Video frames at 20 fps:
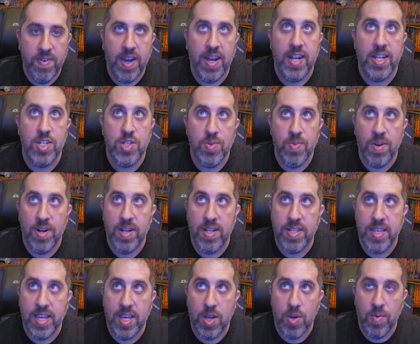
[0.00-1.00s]
on, I just wanted
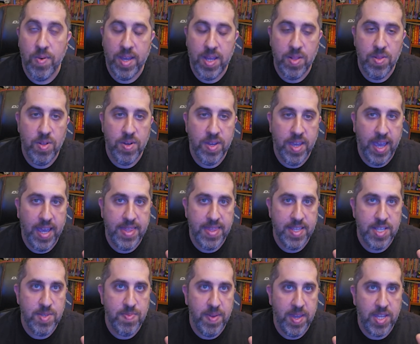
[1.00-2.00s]
to take a quick look at
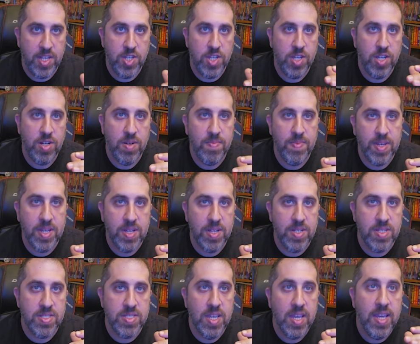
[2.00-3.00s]
this page here
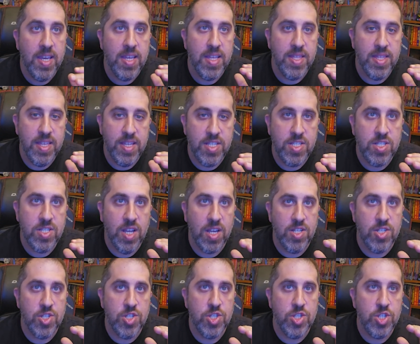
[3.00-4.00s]
because this
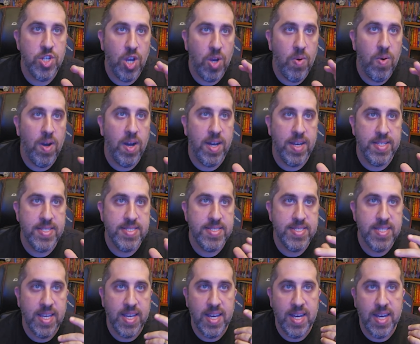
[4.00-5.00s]
does show
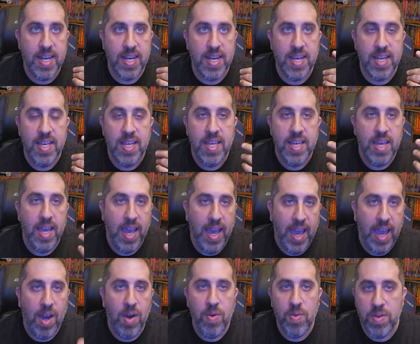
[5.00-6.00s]
us how,
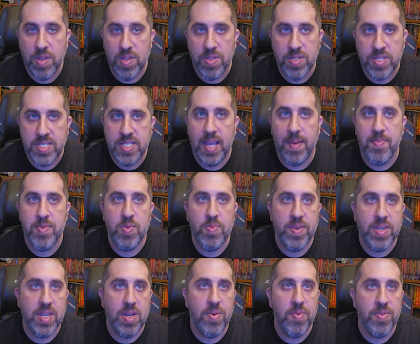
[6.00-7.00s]
the steps
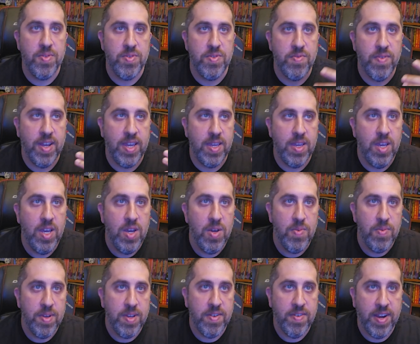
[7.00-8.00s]
we go through, right?
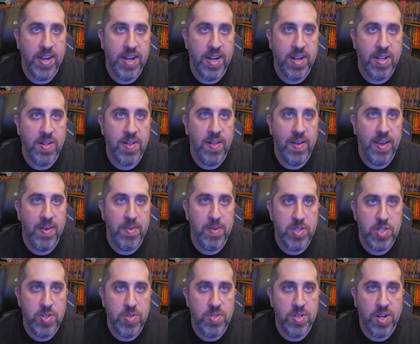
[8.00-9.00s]
We create our class,
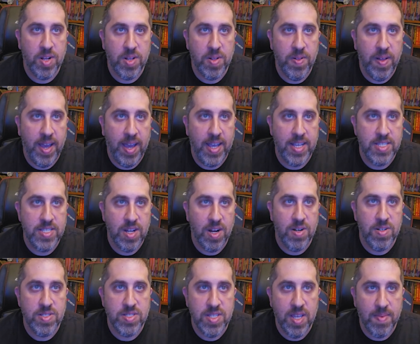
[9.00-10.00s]
we choose our class,
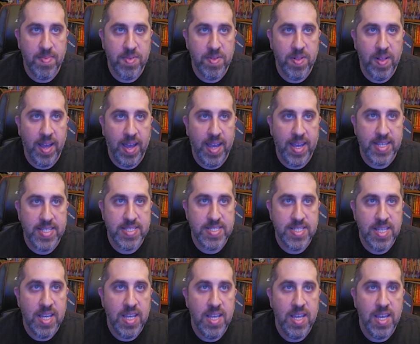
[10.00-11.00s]
our subclass.